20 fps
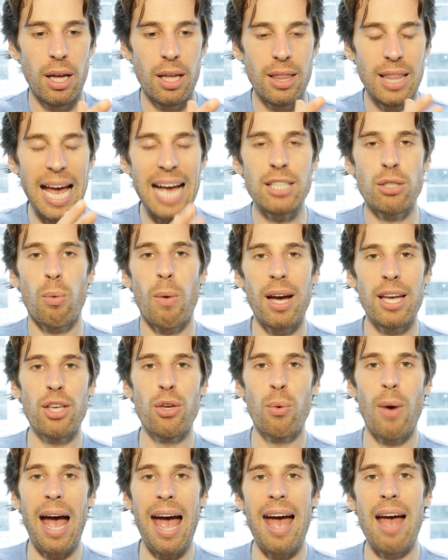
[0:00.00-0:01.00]
that's why
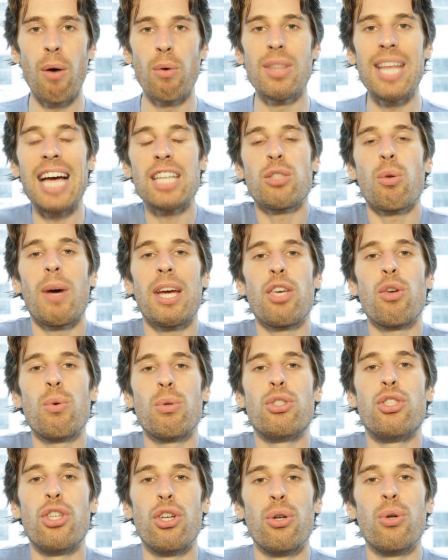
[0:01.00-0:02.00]
you
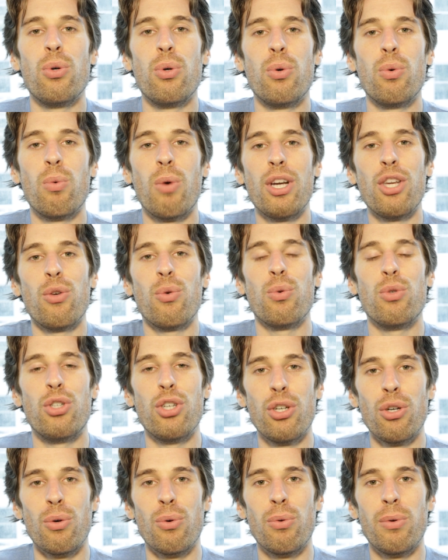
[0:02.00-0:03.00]
do what you
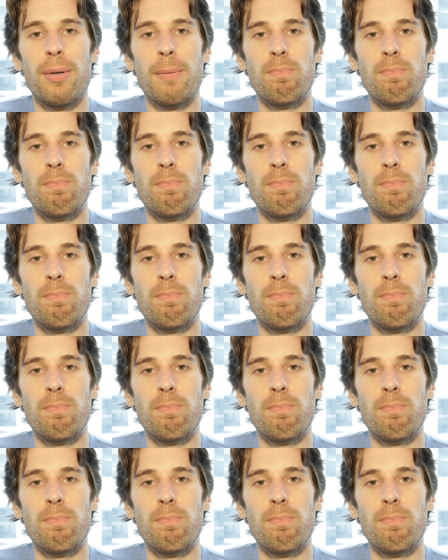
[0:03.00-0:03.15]
do.